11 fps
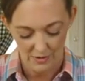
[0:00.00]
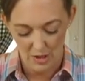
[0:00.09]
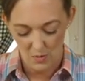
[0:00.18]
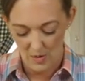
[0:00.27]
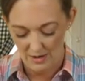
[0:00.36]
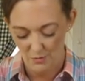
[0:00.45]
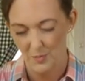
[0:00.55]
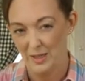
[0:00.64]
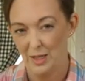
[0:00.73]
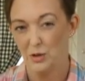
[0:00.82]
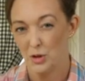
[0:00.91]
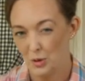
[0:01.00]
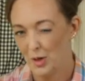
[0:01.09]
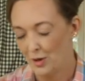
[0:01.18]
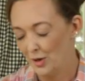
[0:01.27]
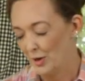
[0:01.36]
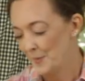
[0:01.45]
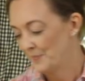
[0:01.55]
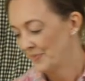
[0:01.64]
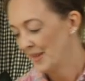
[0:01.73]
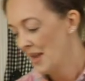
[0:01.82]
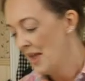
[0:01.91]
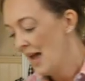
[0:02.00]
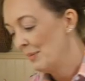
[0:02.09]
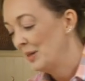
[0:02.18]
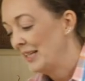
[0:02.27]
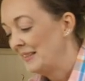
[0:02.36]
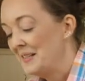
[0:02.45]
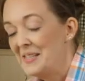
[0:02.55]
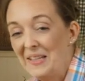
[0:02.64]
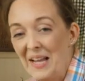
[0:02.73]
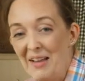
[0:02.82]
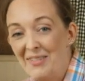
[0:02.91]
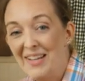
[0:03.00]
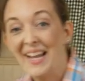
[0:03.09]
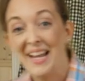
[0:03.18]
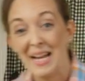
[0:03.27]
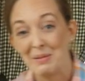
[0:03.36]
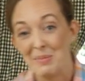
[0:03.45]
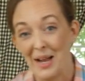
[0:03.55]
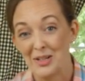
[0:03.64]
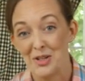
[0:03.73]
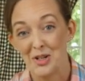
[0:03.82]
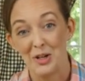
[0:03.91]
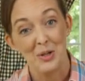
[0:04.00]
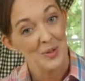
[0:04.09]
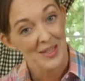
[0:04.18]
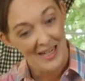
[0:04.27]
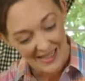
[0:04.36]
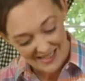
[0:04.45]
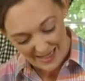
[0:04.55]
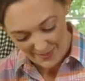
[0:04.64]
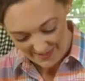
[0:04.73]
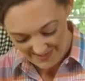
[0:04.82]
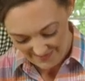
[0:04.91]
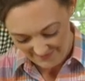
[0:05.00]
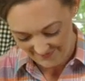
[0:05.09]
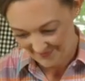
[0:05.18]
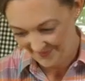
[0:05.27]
So don't wait for them to get too hard. I'm going to get these in the oven, and I'll be back to show you what the next step is.